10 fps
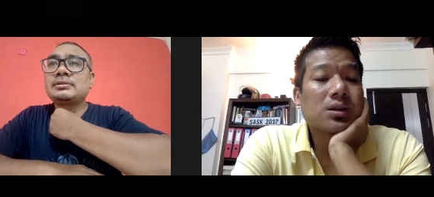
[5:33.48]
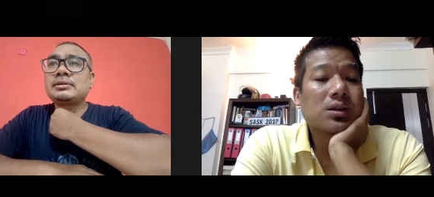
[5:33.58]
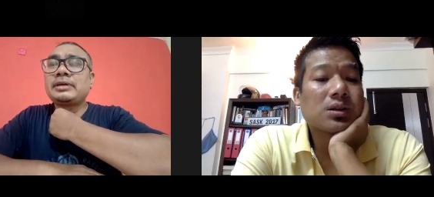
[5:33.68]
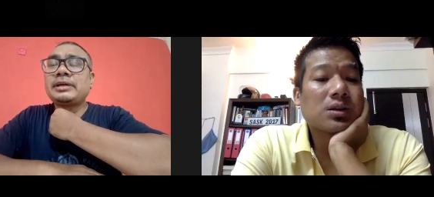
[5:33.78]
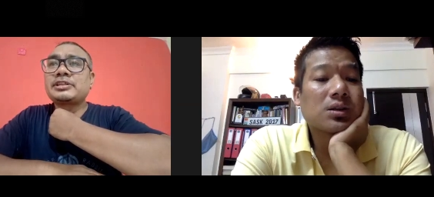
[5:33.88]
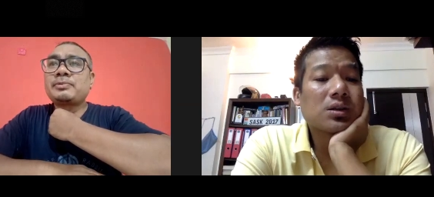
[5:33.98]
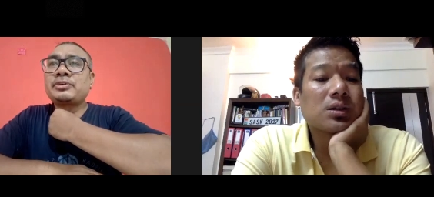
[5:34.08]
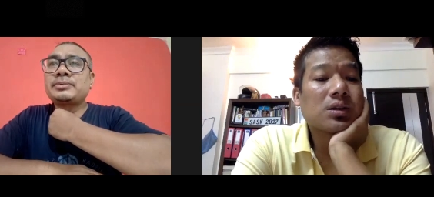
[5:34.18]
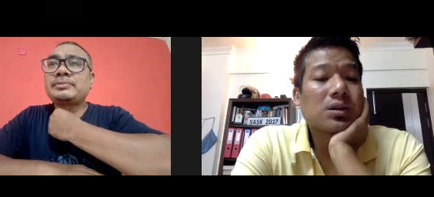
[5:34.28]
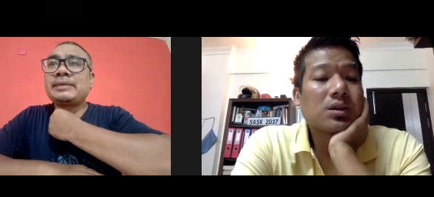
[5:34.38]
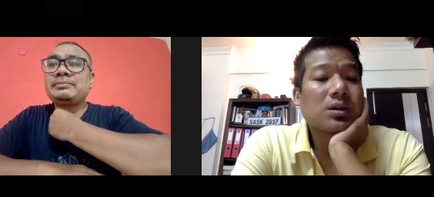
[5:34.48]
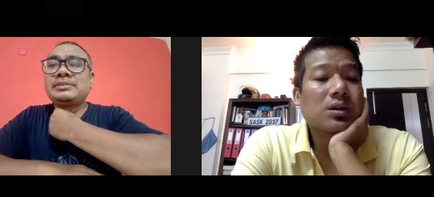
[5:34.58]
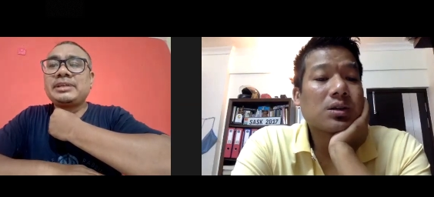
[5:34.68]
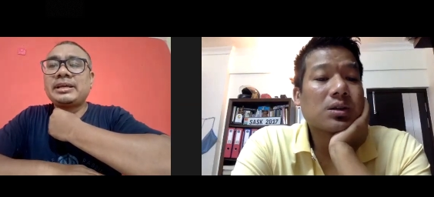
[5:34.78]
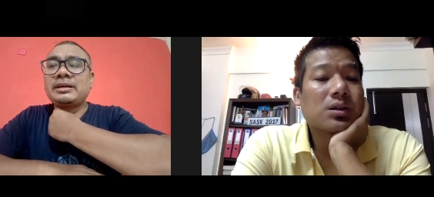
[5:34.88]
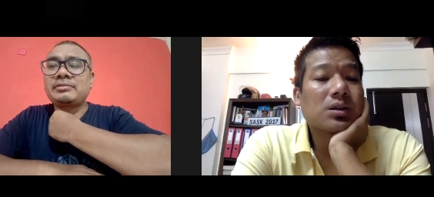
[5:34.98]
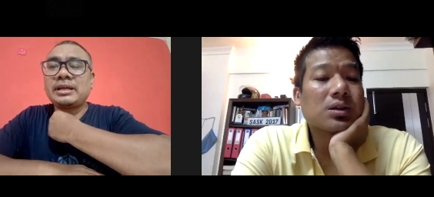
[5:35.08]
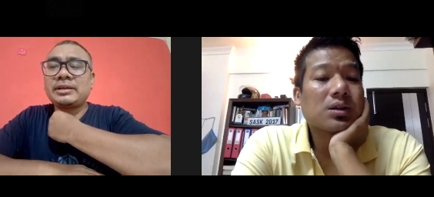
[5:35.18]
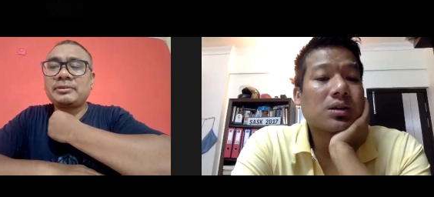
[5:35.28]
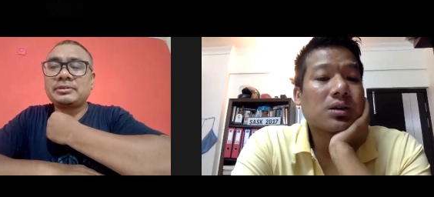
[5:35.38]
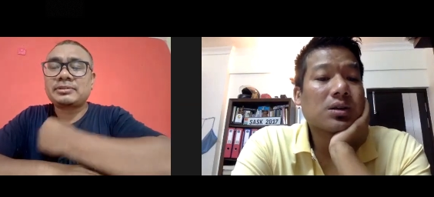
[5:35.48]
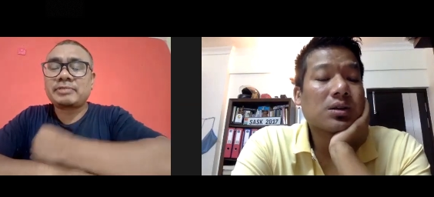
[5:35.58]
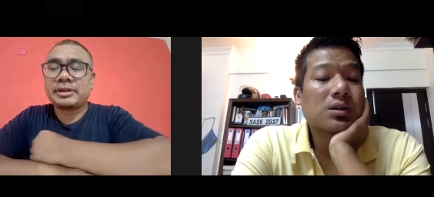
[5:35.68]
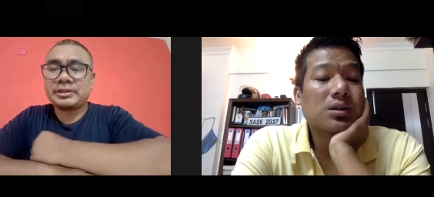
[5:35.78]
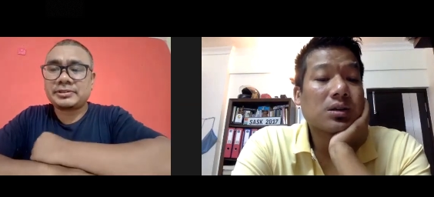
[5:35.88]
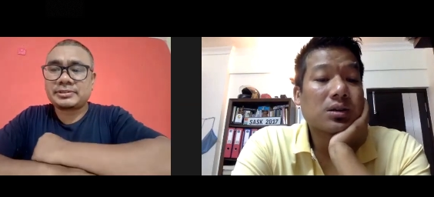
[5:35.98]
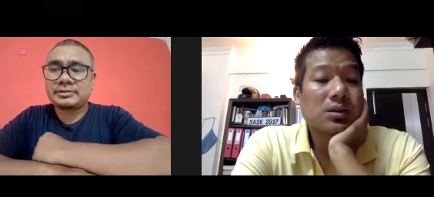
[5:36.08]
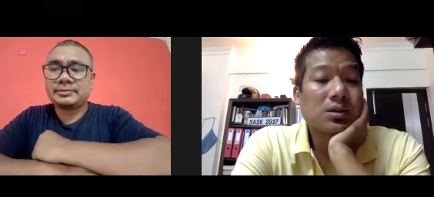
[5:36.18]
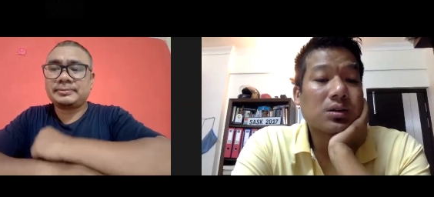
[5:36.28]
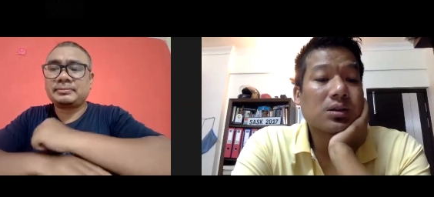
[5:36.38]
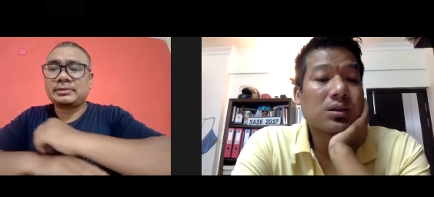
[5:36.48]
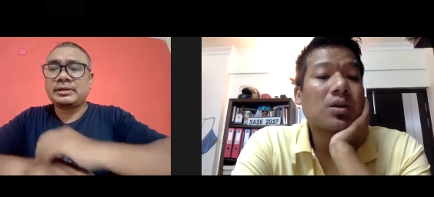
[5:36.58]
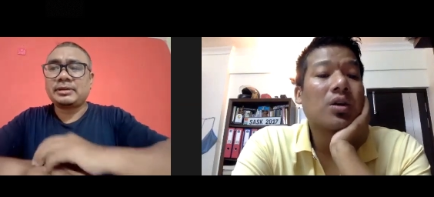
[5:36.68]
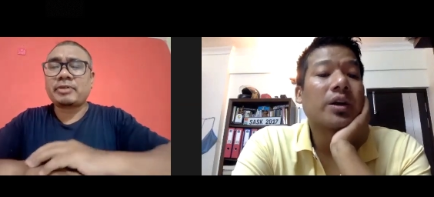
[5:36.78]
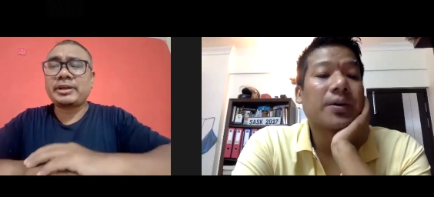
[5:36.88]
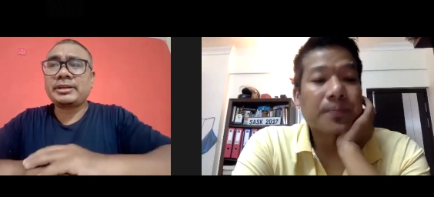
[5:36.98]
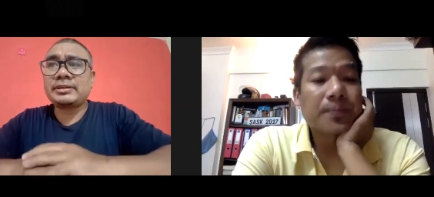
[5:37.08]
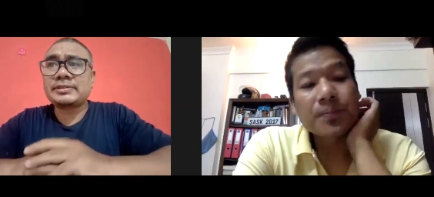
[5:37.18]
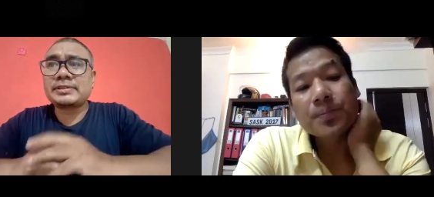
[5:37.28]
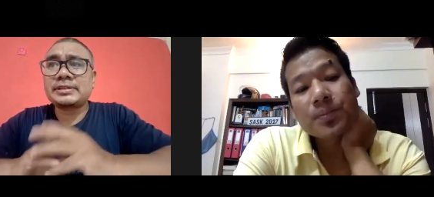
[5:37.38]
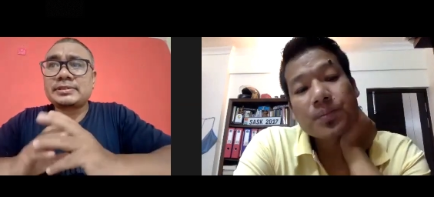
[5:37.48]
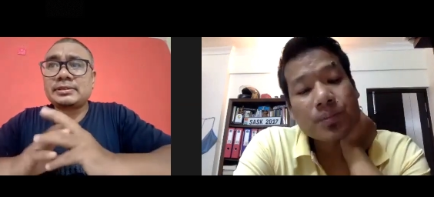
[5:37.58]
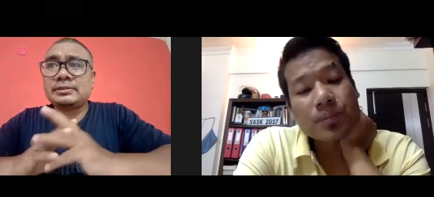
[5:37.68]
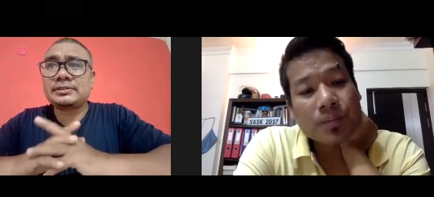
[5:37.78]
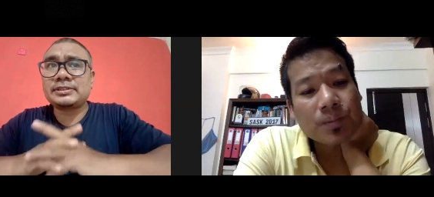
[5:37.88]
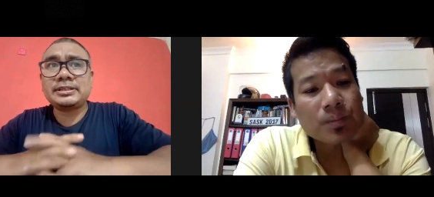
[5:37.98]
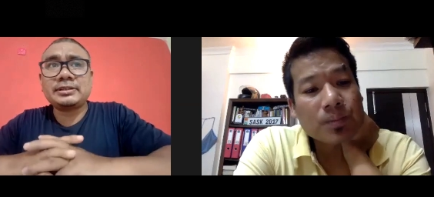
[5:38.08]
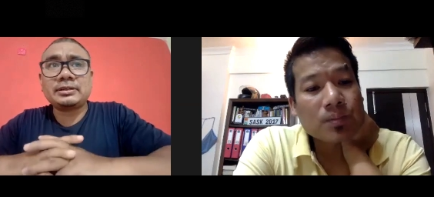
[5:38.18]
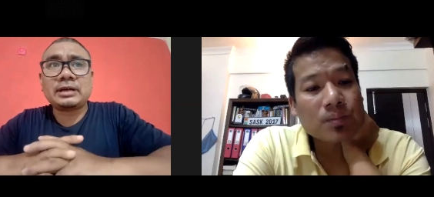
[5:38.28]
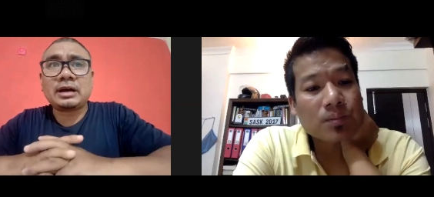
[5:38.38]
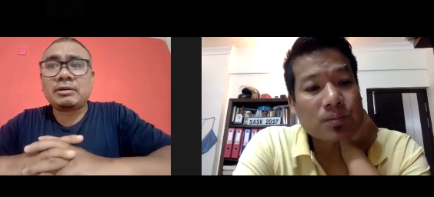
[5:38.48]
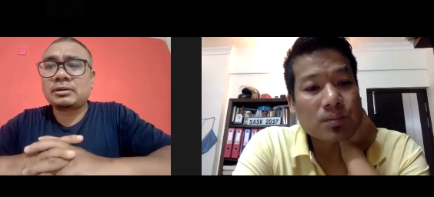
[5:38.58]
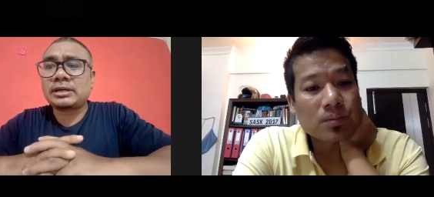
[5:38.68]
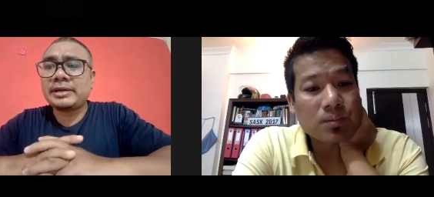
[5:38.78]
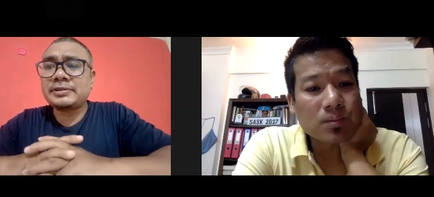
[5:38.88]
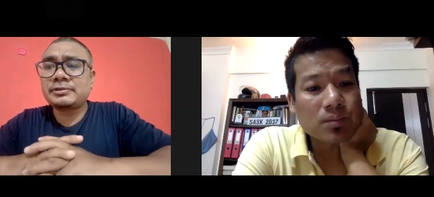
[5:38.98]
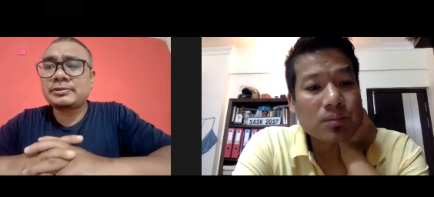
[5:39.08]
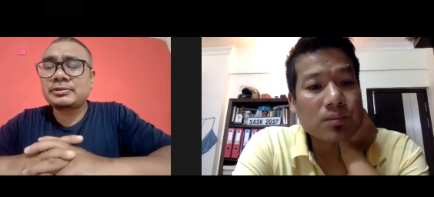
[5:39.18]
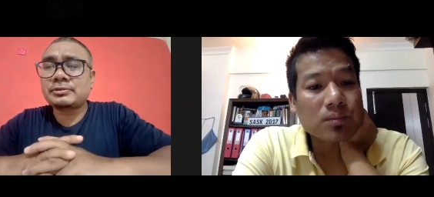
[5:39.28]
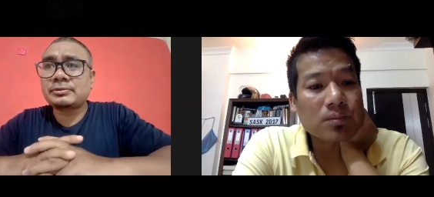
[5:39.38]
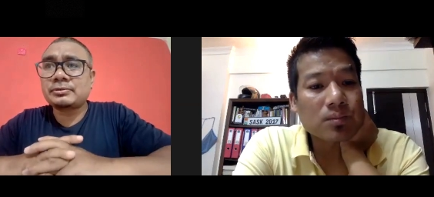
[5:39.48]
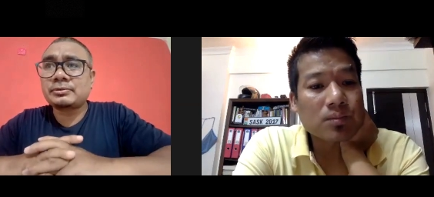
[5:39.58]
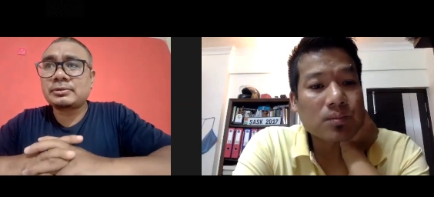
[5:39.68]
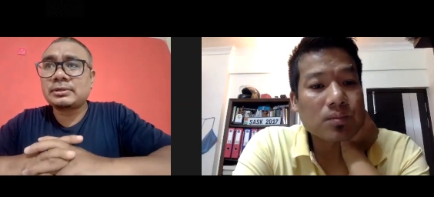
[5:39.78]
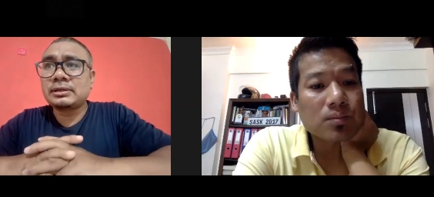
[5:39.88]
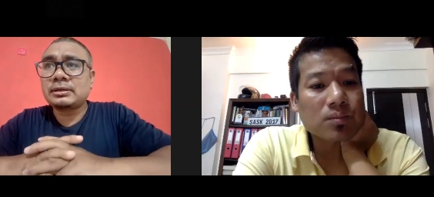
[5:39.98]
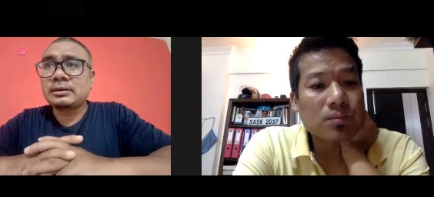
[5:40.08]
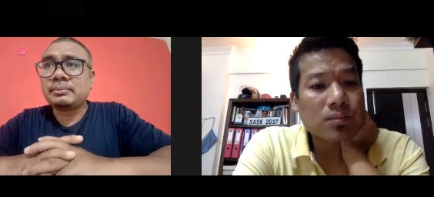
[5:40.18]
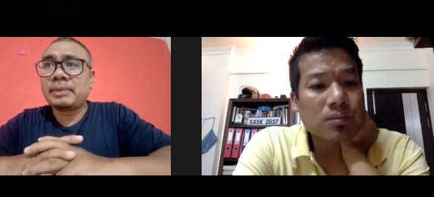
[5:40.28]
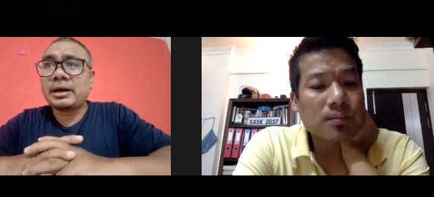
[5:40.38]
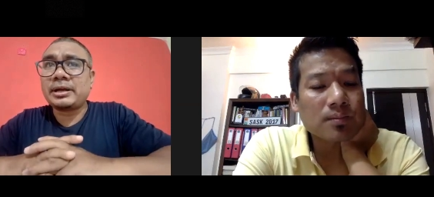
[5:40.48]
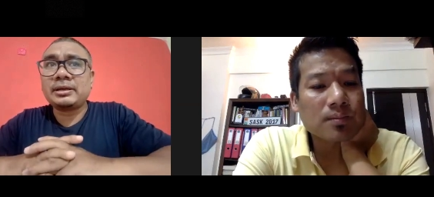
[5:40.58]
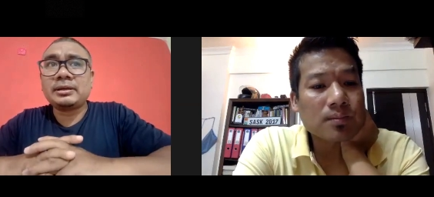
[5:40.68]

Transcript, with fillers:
Speaker 1: at this point of time they are relying on credits credit in the sense see uh, our guys used to buy